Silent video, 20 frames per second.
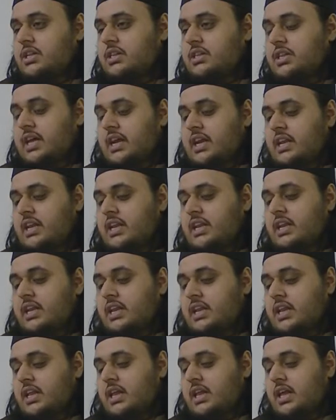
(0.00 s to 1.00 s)
then
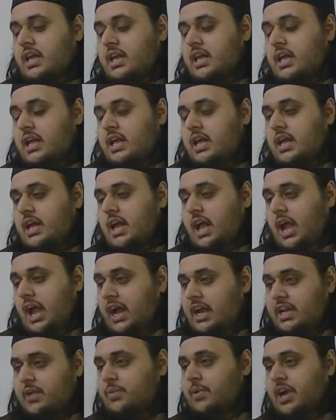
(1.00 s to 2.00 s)

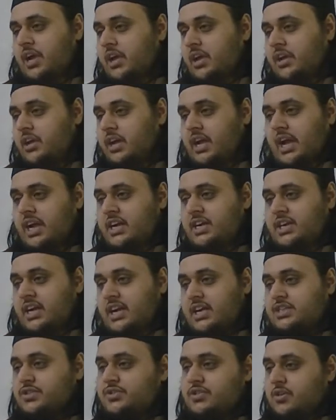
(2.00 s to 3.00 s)
anywhere, any
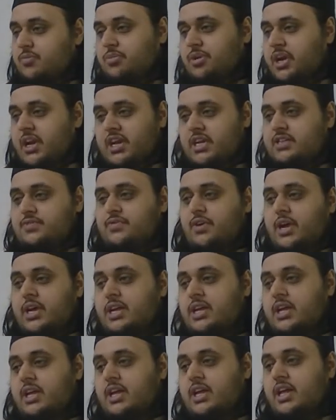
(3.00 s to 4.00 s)
direction you can pray in is
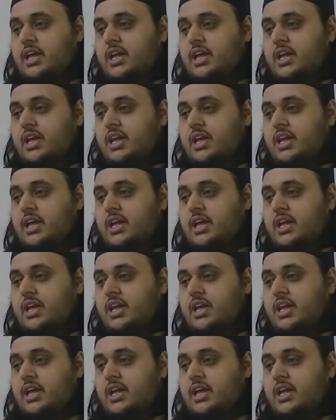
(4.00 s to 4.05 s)
fine.